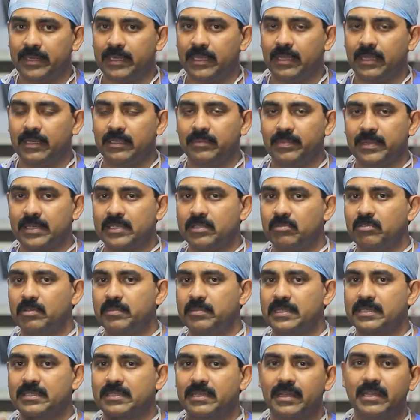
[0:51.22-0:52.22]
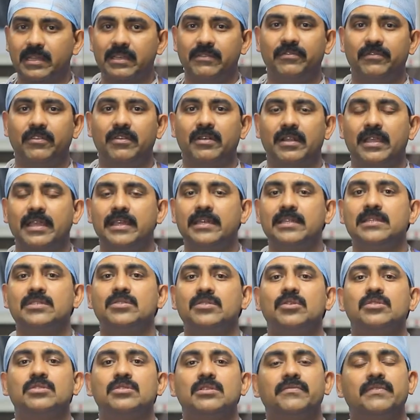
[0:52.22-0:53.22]
done. Patient will be screened for any
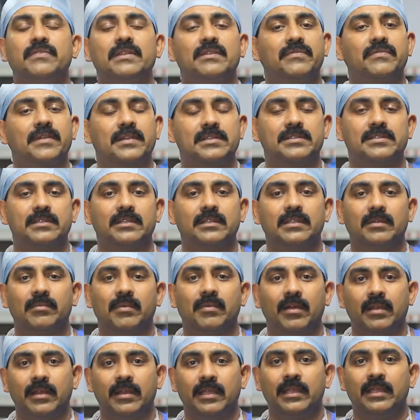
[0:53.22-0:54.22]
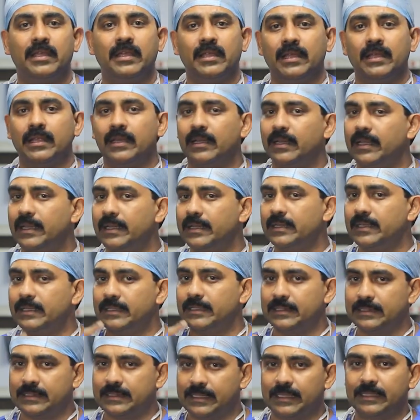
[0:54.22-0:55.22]
source of infection in the body
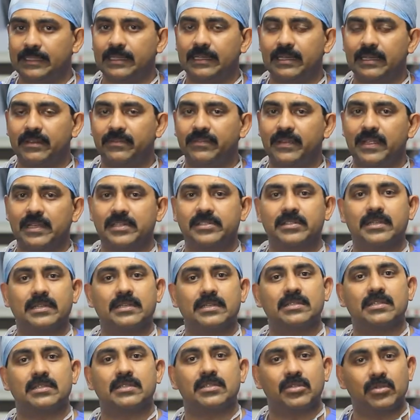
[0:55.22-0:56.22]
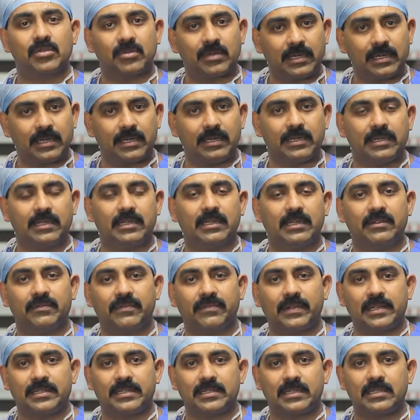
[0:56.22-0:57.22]
like dental infections, urine
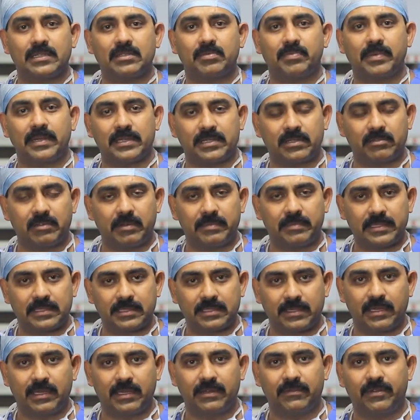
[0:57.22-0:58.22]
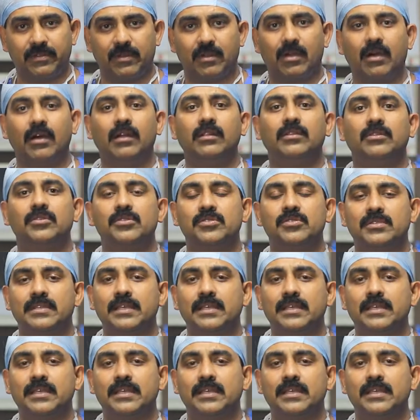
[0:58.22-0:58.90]
infections. Patient will be screened for all those